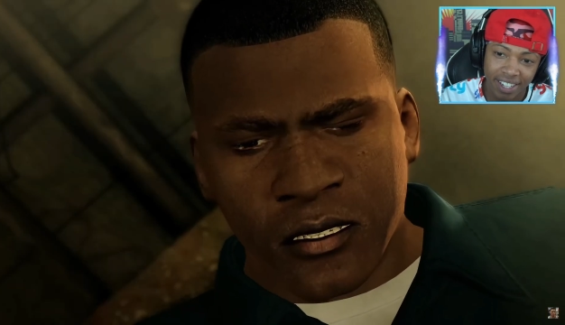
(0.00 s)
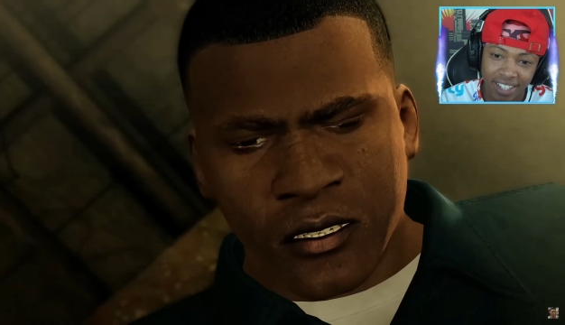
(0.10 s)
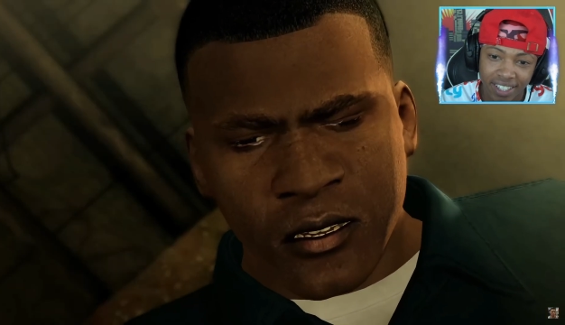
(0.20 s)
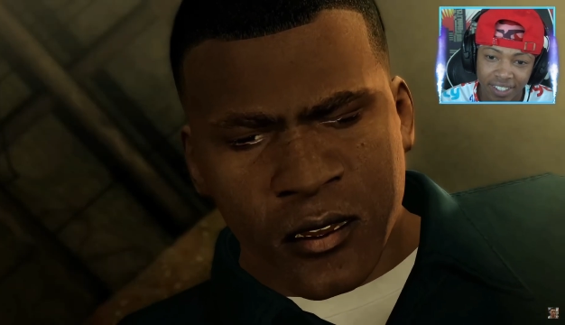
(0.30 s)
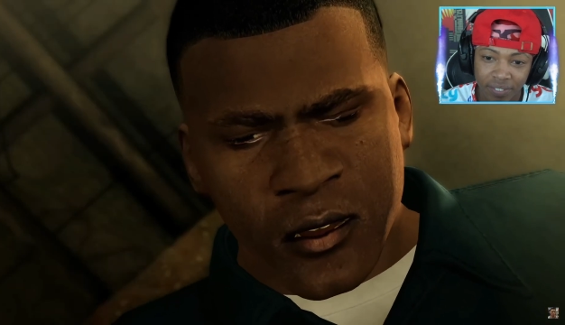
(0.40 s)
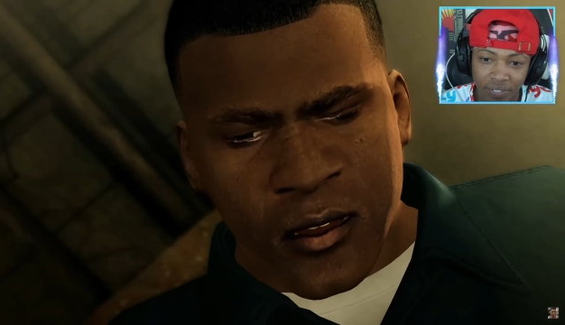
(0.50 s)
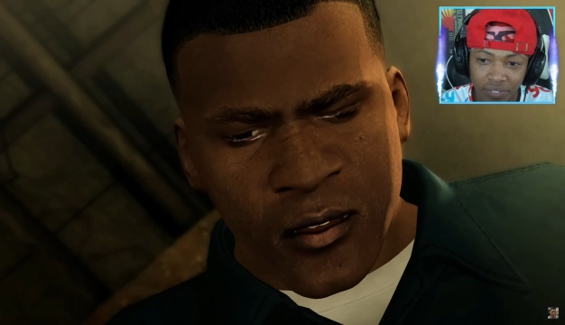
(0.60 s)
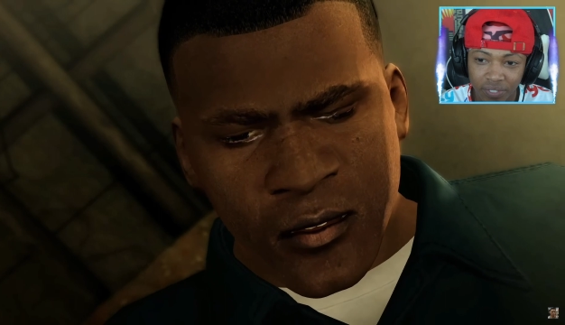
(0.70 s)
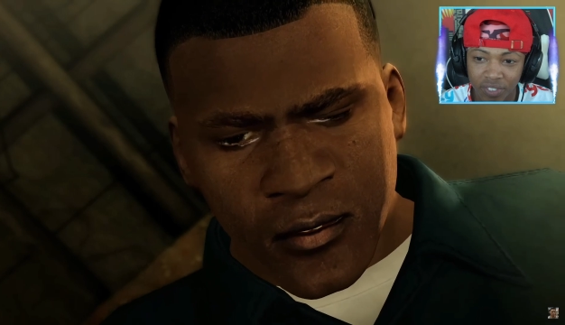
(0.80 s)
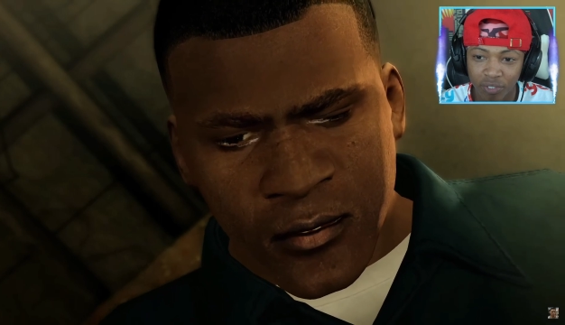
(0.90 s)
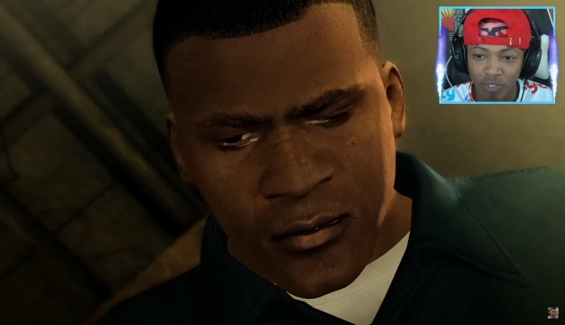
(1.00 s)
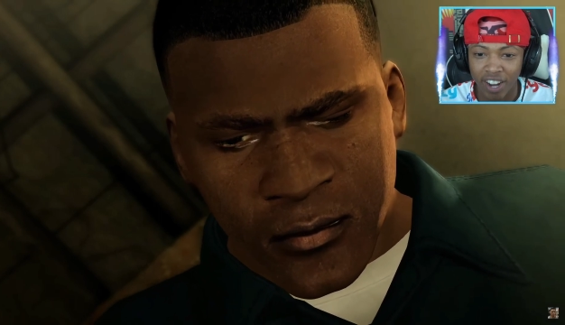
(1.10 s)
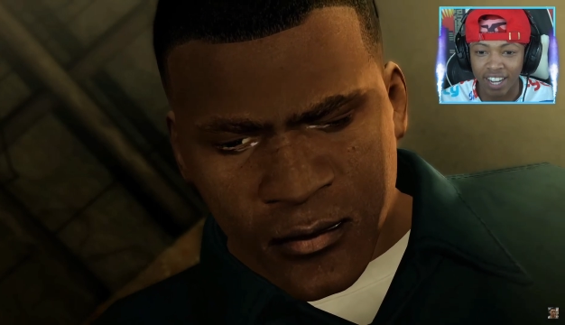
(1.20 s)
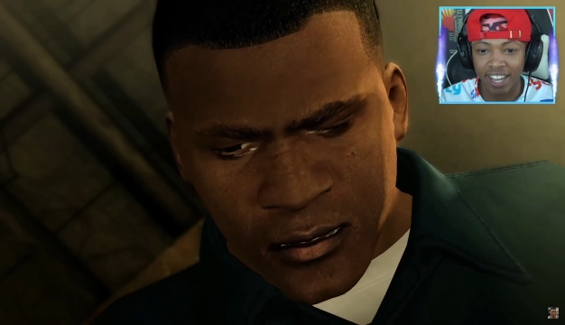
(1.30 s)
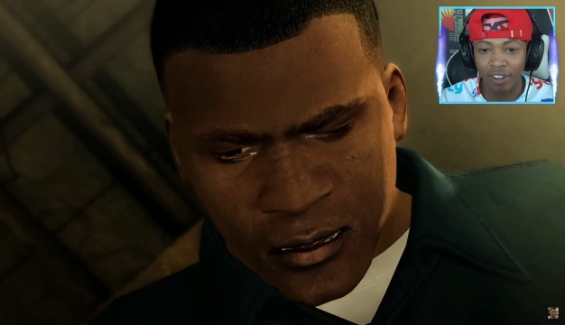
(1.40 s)
Speaker 1: No.
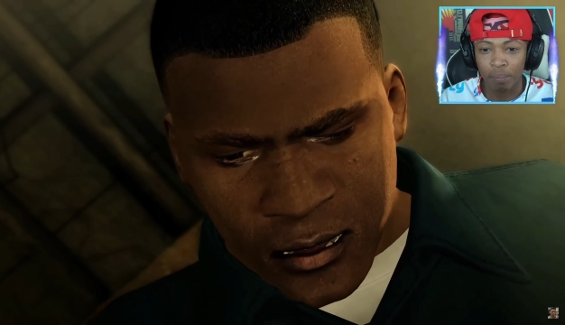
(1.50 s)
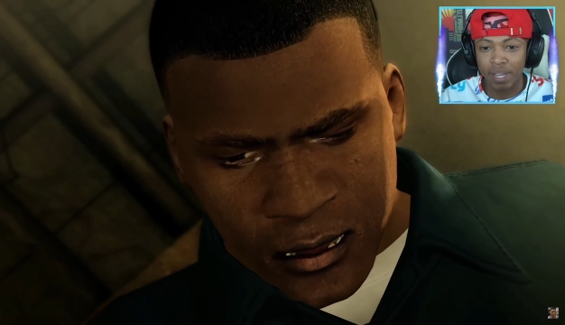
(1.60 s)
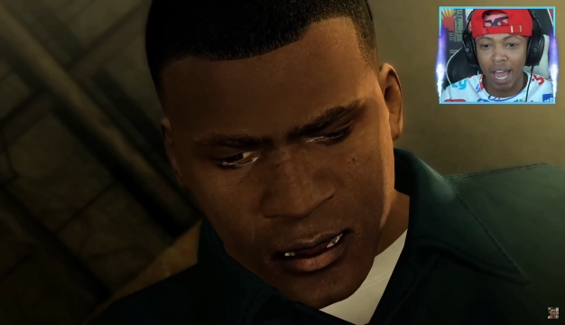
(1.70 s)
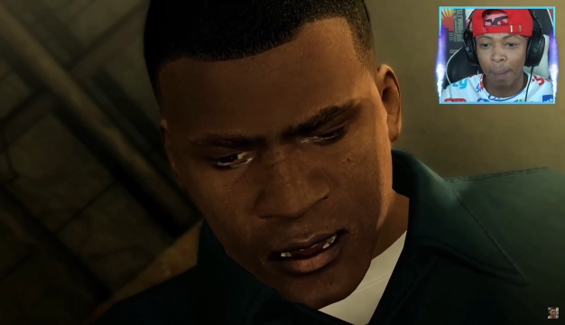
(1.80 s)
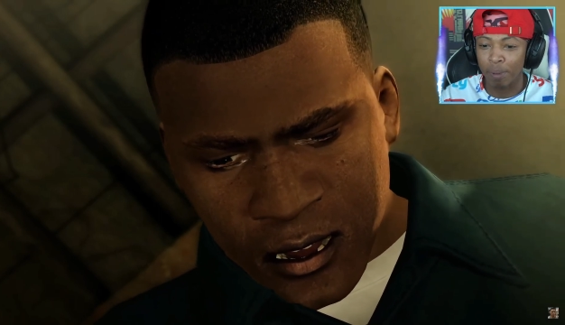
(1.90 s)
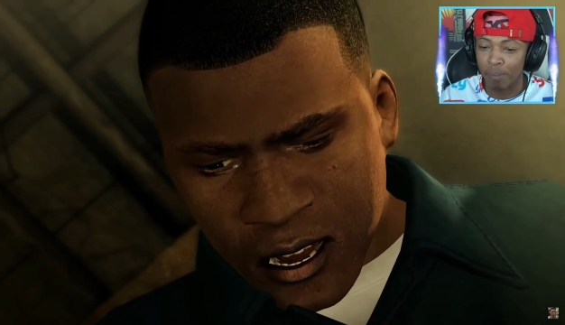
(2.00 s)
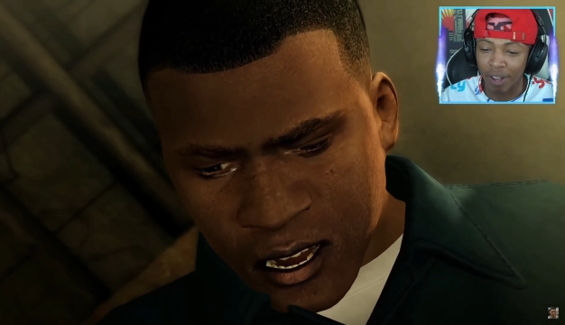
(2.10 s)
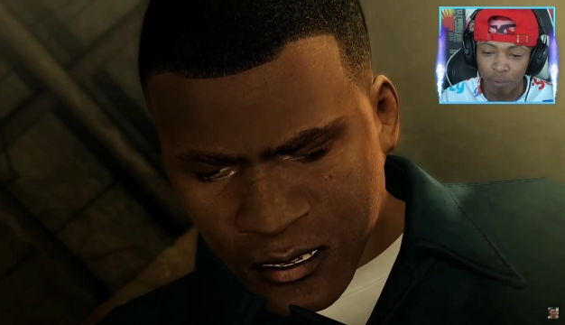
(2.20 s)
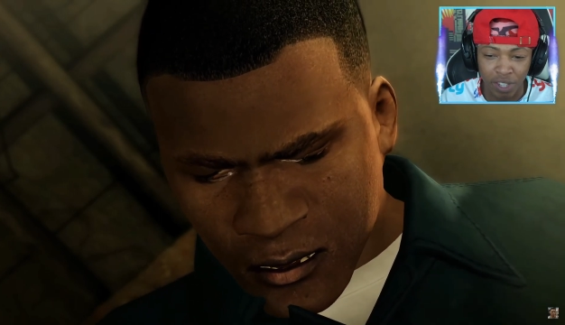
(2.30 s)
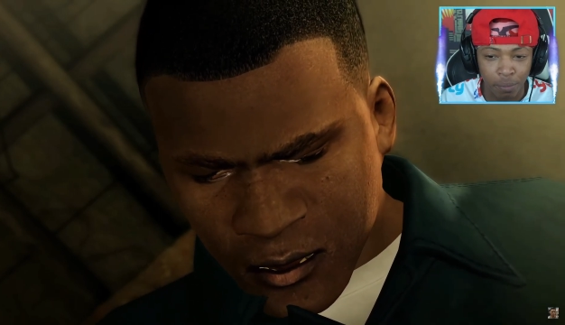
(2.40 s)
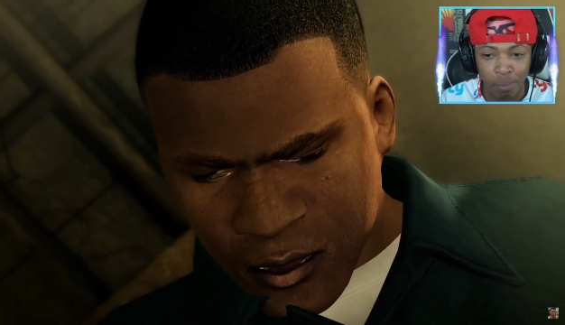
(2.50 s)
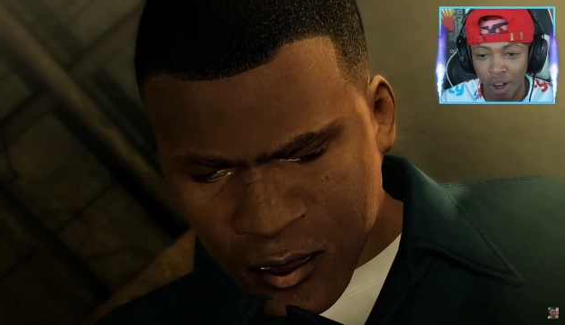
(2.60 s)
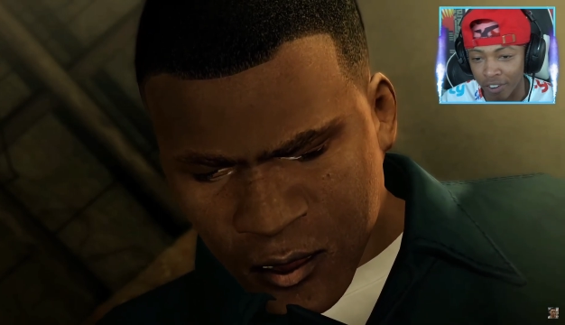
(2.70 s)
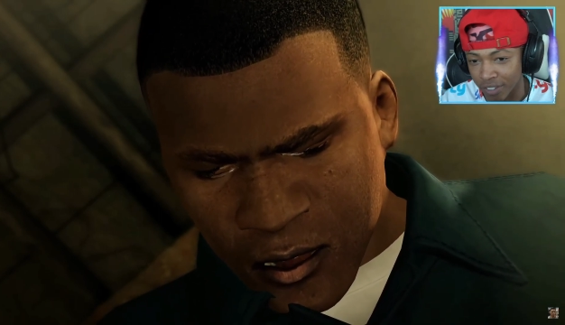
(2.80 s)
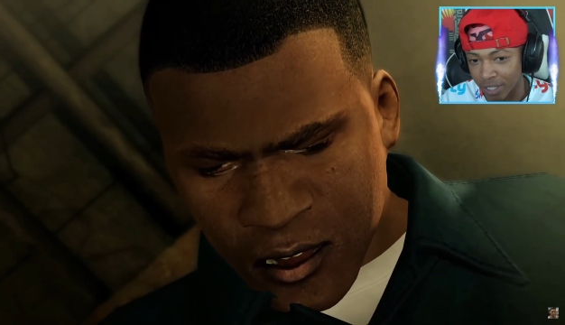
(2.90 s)
Franklin ain't gonna be happy about with the no.
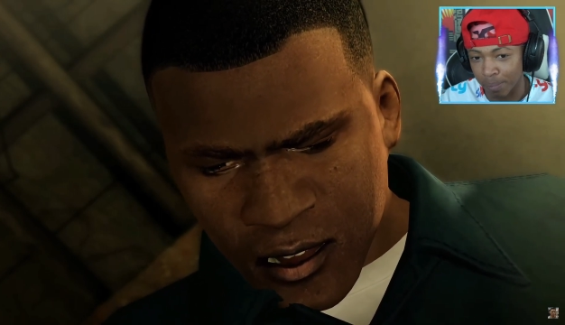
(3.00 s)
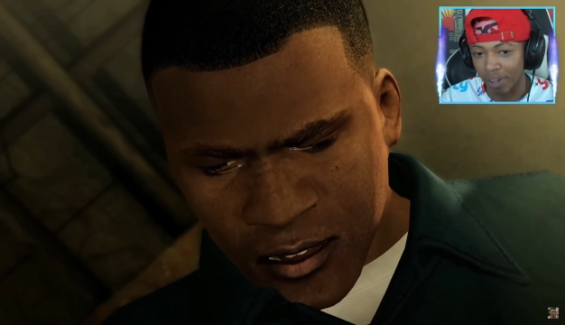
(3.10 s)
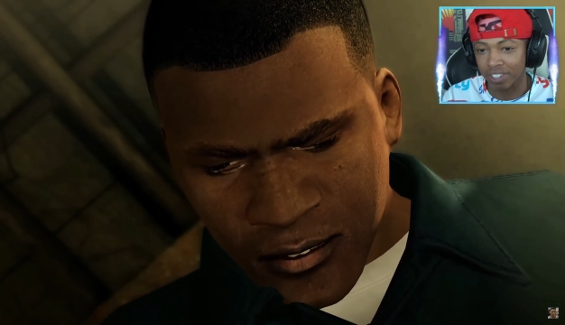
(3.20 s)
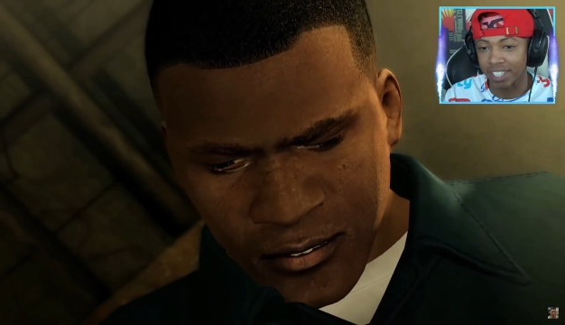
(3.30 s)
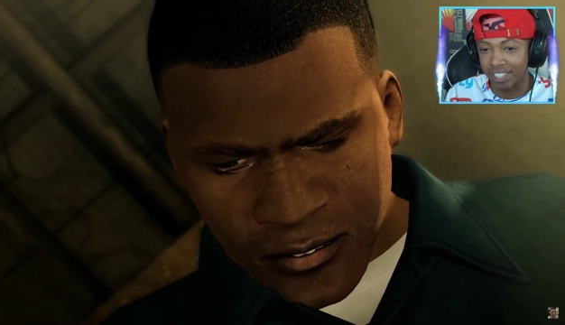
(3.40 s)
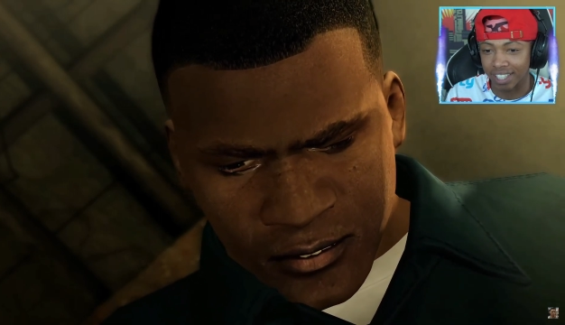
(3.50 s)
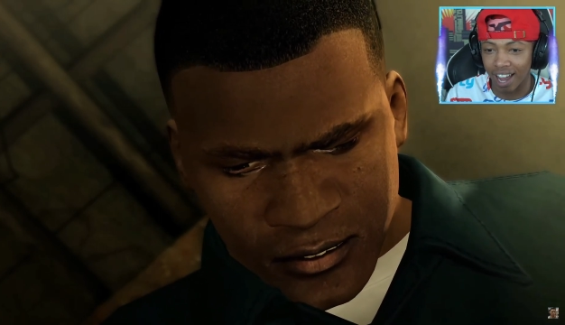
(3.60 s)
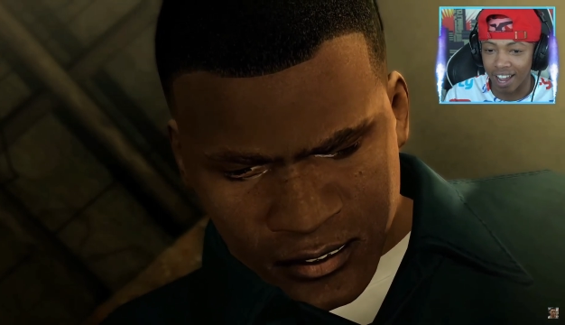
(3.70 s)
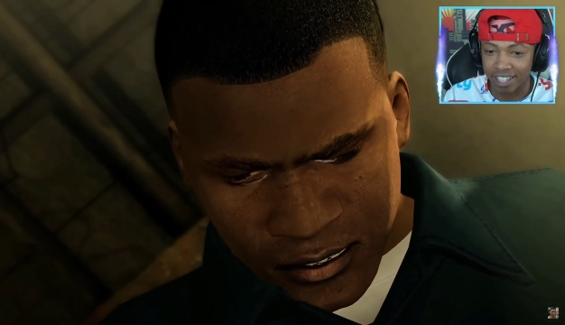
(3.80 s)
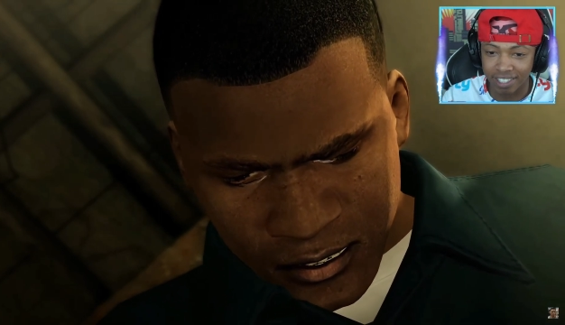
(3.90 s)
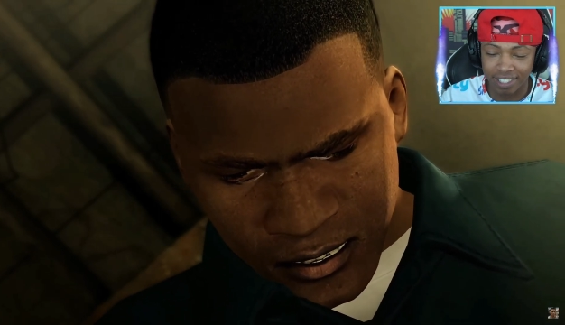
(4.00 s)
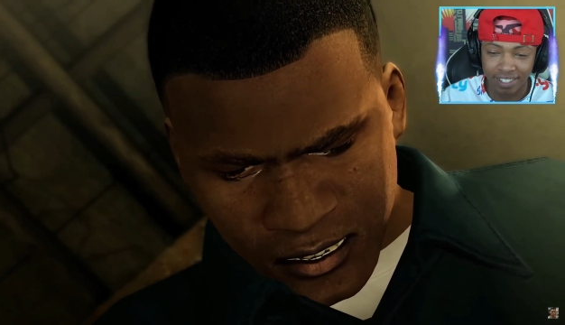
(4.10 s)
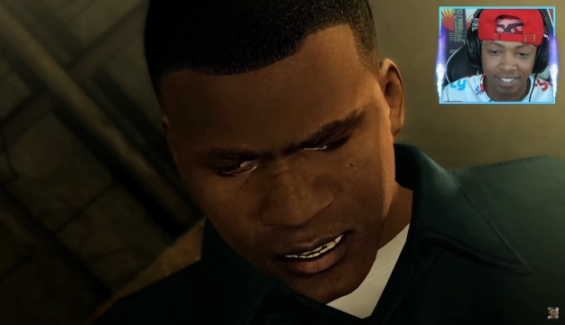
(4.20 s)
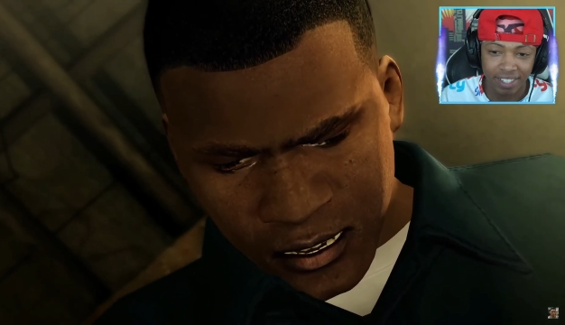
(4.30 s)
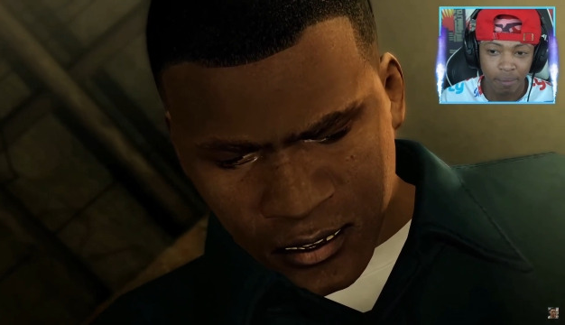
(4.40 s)
Ballas about this, guys.
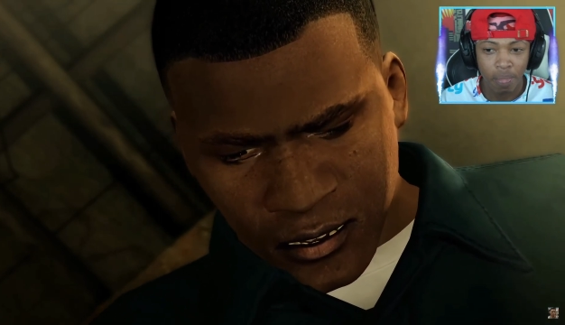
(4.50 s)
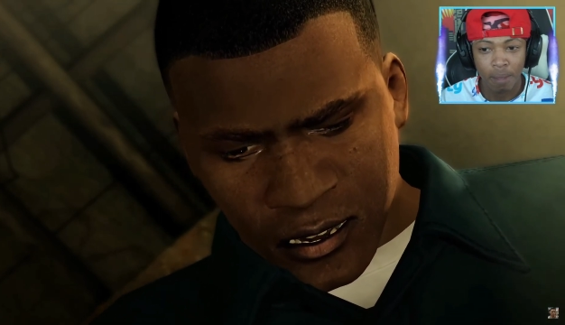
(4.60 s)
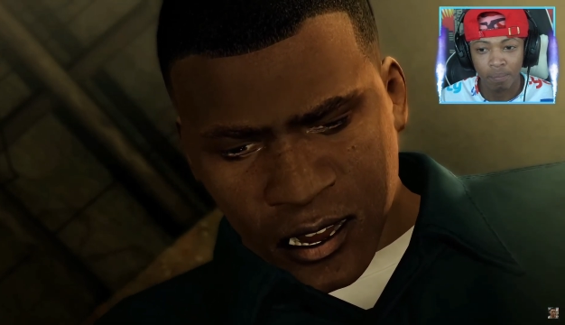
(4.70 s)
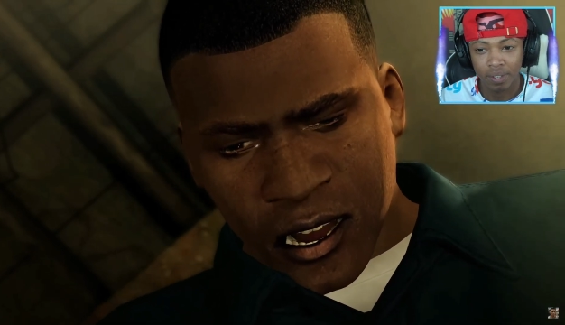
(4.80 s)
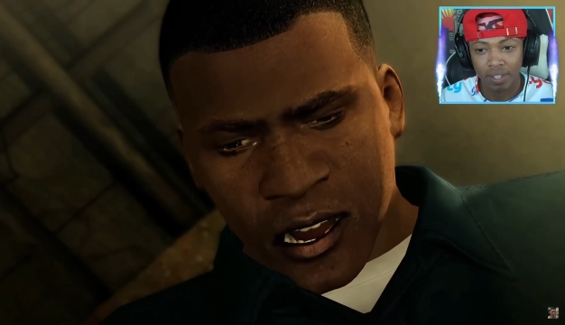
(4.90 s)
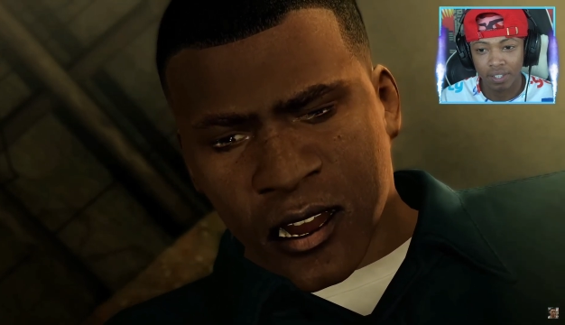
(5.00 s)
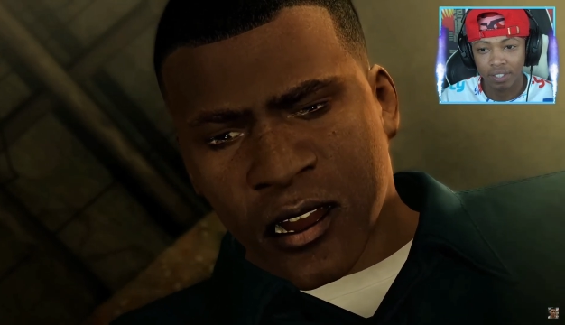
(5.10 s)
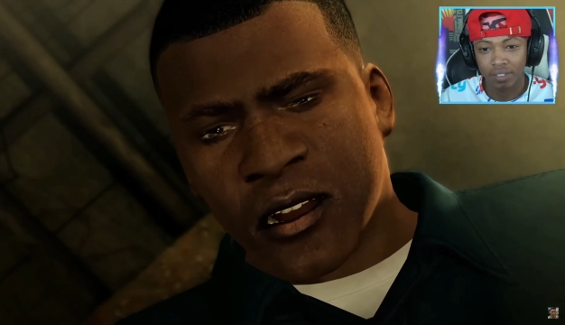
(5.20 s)
Oh.